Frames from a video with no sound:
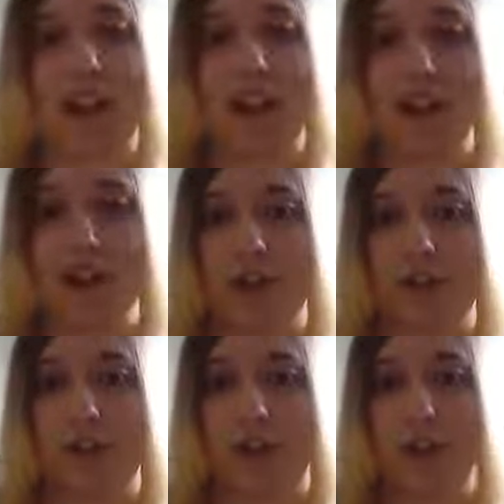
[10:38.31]
they should
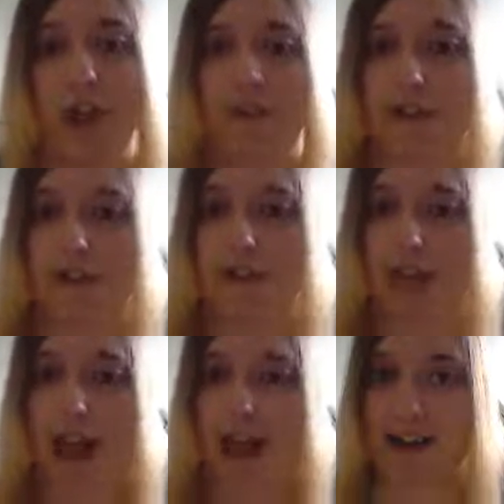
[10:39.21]
for the levels they're
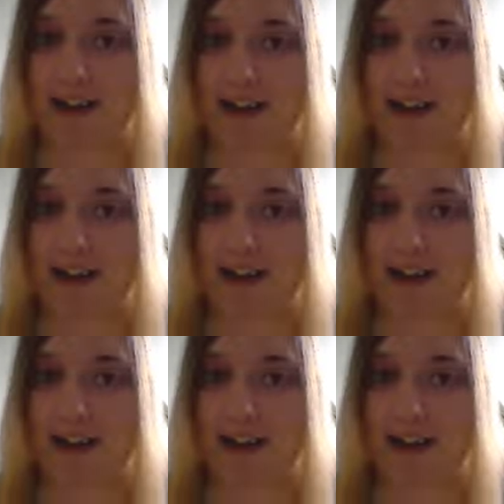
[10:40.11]
at.